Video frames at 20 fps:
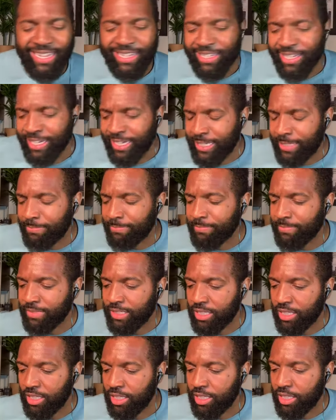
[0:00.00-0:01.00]
I
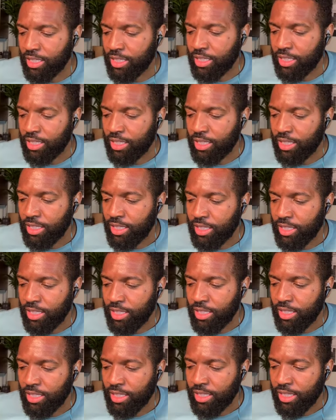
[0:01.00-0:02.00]
resented you for it in
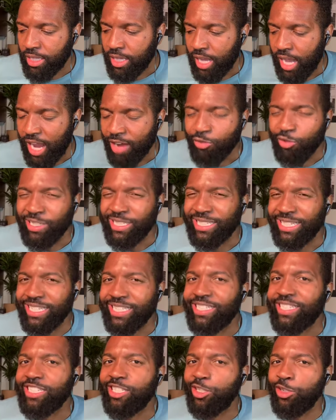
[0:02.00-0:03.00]
advance of knowing you
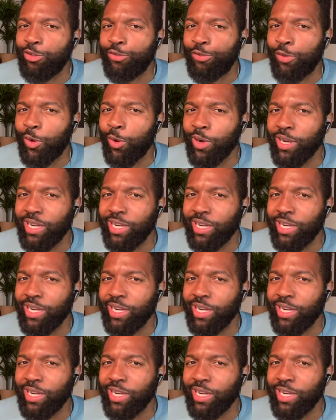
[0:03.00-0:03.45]
might want it,